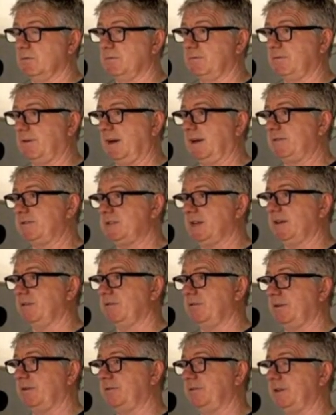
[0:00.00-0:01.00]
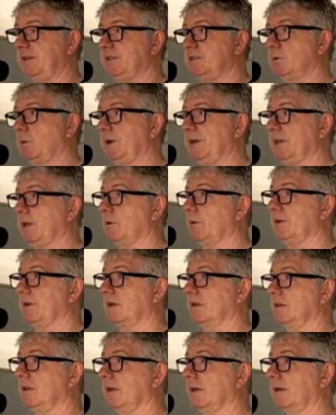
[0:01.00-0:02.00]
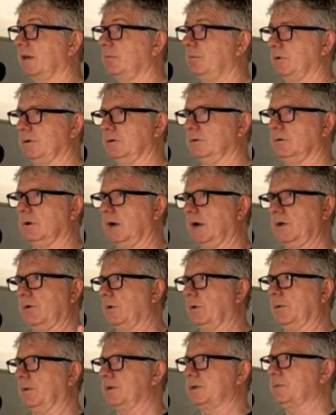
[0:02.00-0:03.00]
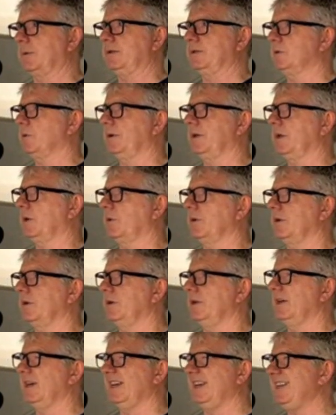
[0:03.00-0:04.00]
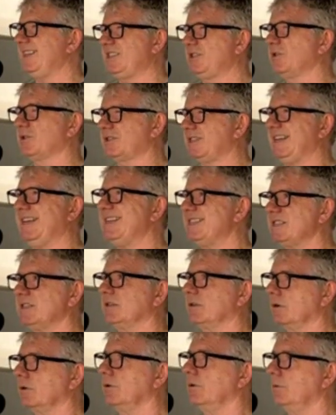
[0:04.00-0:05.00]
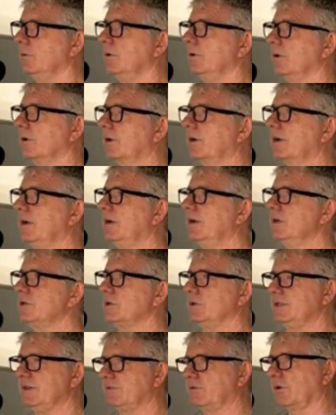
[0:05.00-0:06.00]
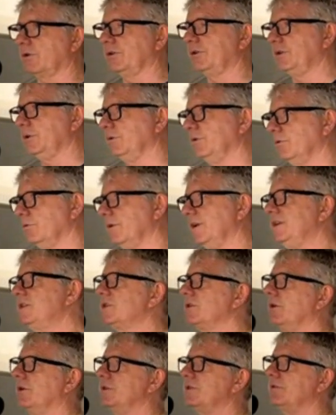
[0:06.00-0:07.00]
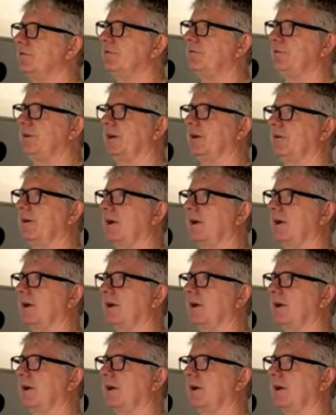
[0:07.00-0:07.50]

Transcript: 5, 10, 15, 20 quid a click, but I only want to spend 20 quid a day, it just isn't going to work. So you've got to do the research and figure